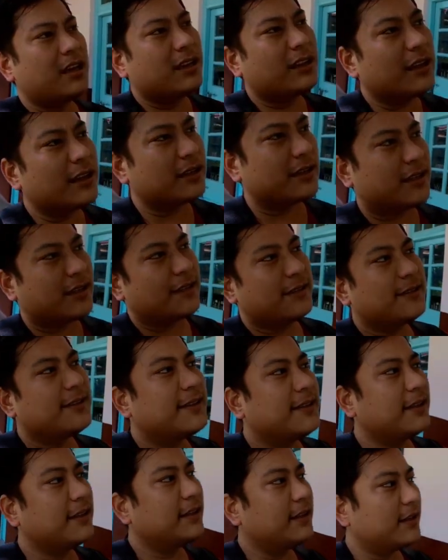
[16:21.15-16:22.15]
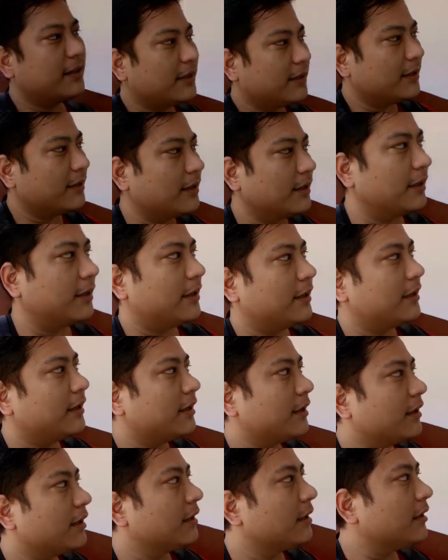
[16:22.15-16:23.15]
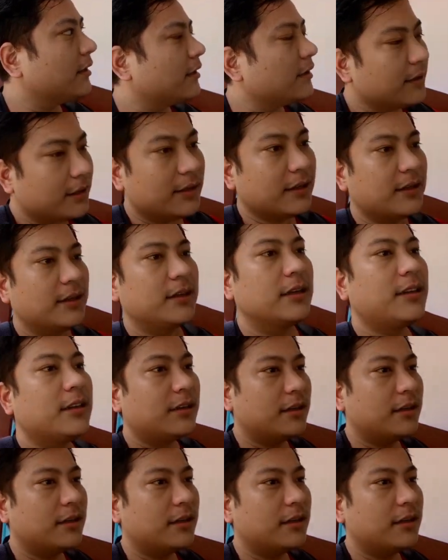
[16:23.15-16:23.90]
Class 10C. Yeah.